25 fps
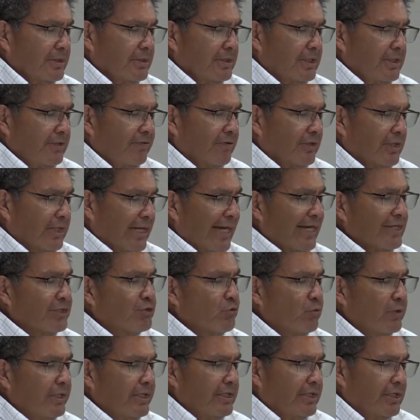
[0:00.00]
even
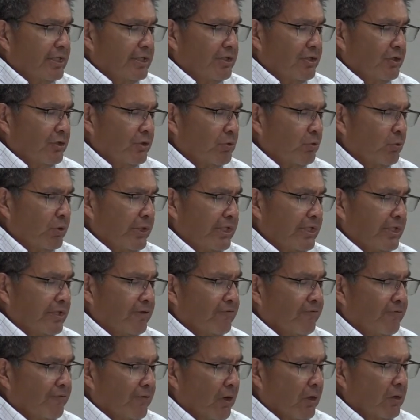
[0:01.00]
last week, a good week
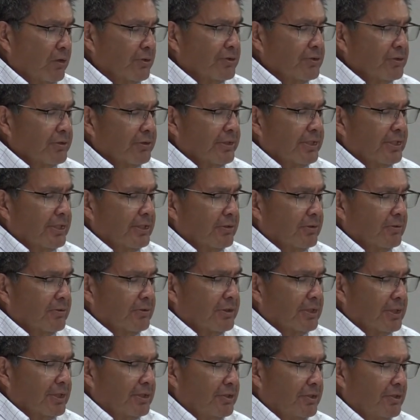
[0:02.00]
at Falls Creek,
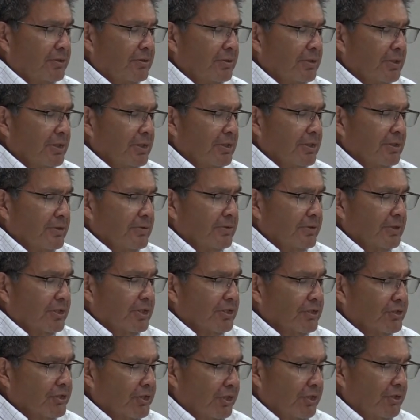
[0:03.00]
Lord, that you
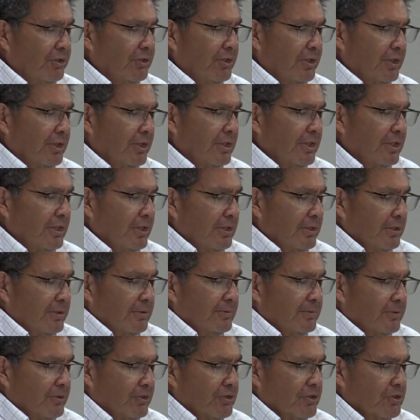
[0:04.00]
continue to
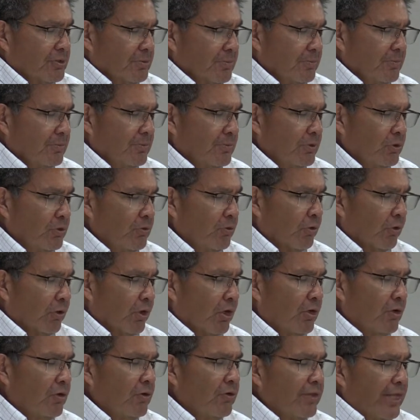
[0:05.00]
just
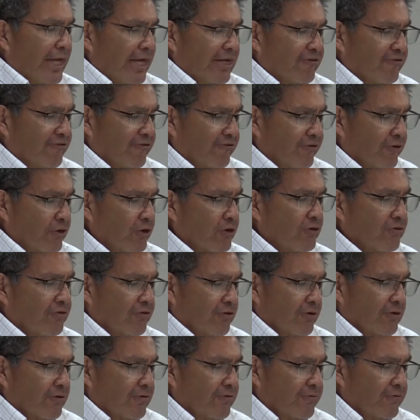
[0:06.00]
grow that
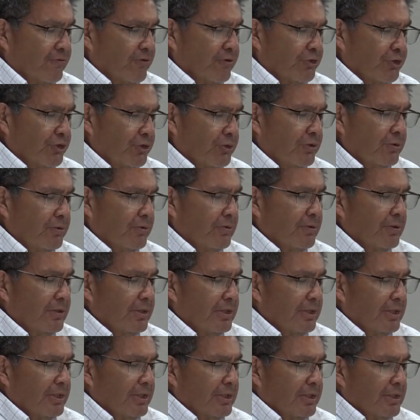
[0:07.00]
fervor for you
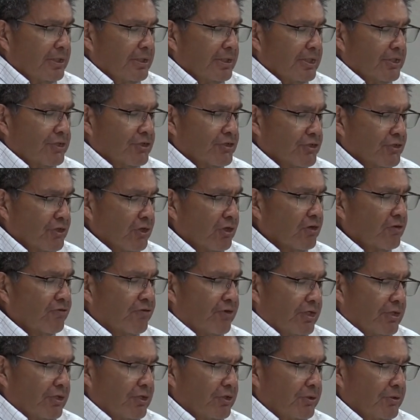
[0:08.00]
in
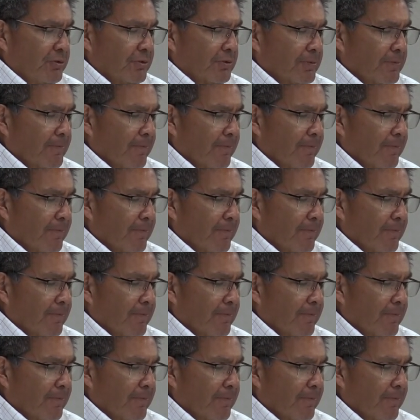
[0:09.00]
serving you.